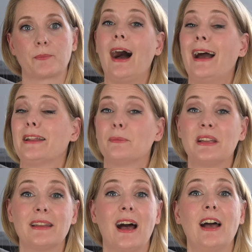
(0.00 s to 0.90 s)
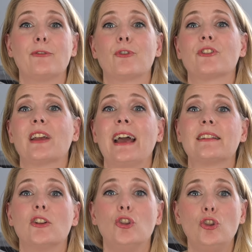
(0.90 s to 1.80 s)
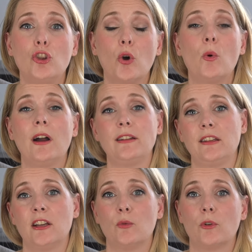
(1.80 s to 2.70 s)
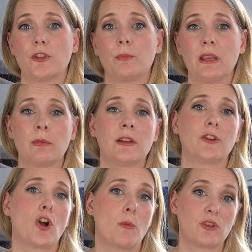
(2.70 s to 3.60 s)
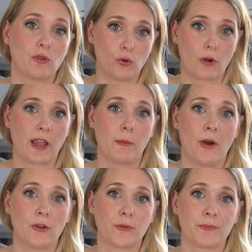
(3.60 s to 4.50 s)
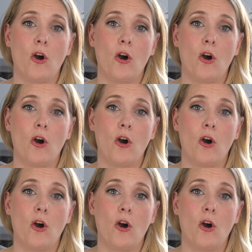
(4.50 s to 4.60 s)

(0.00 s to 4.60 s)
I admit, at first I had no idea what the people in the comments were talking about.